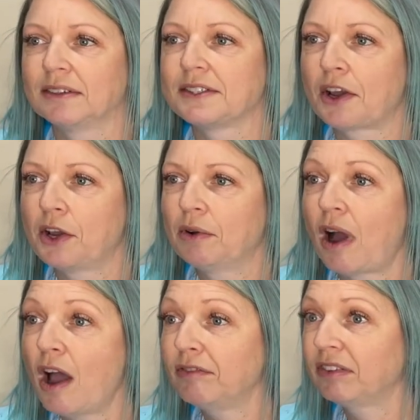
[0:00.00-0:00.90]
So
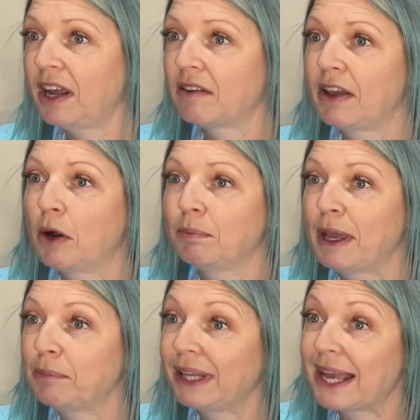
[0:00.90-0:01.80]
hopefully I've helped
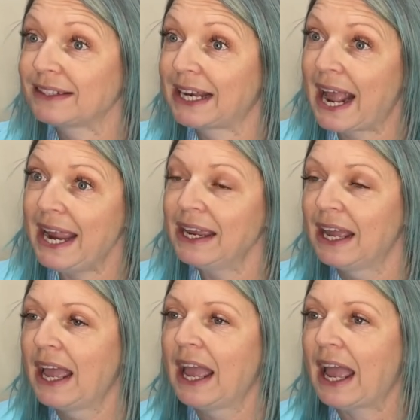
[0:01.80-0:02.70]
people out today
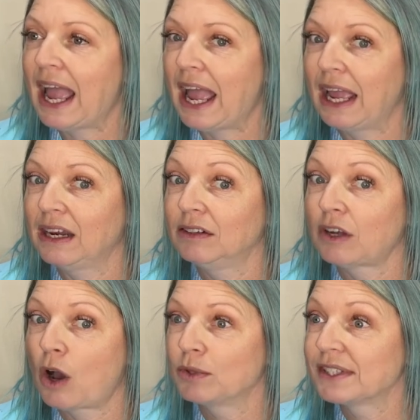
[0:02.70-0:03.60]
and
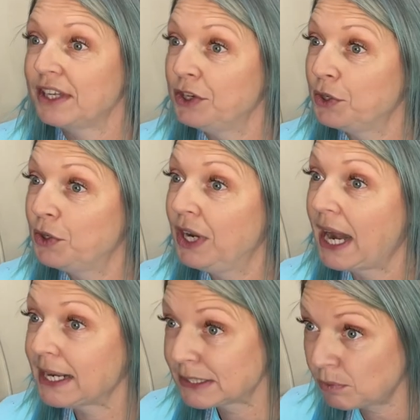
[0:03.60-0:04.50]
I'll see you
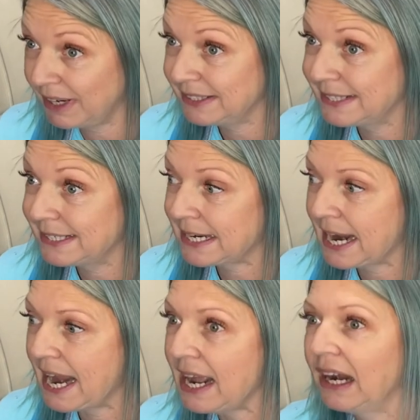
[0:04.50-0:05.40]
next
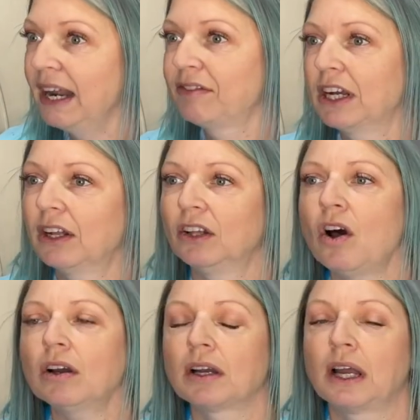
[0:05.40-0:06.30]
Wednesday at 11
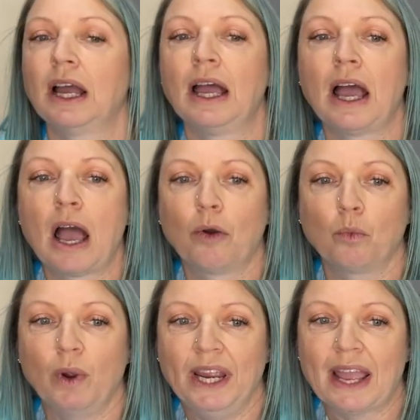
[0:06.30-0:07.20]
o'clock.
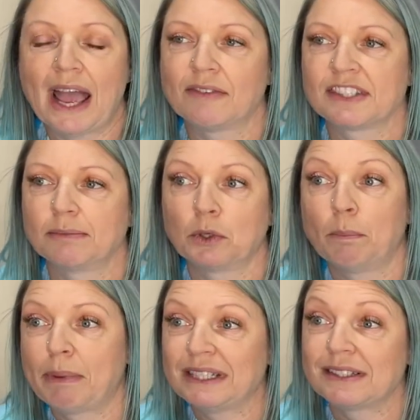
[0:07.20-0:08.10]
We have some little
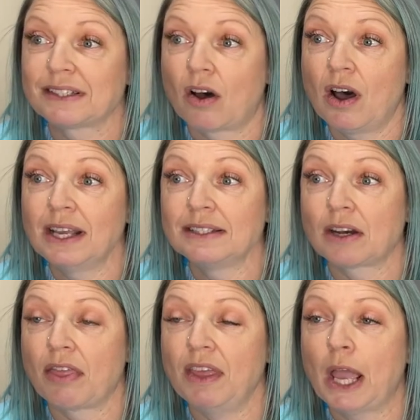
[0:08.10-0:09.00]
bedsides and
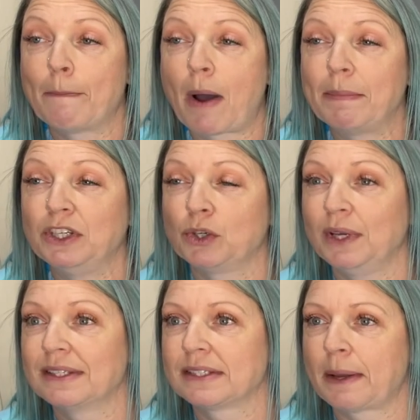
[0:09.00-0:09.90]
I think I might be
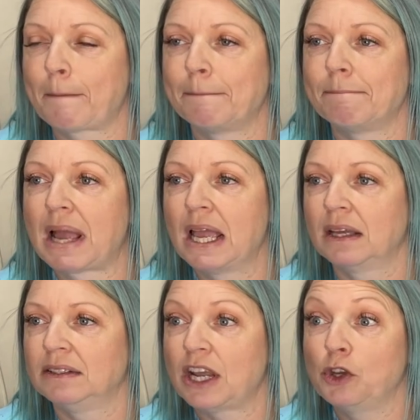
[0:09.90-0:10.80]
doing some
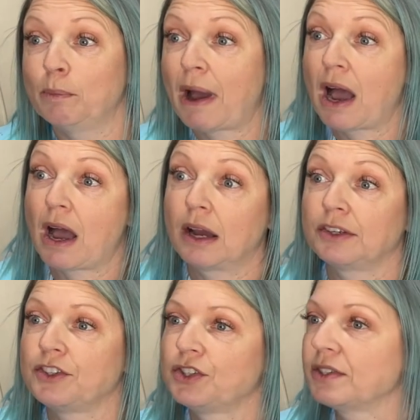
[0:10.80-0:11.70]
decoupage.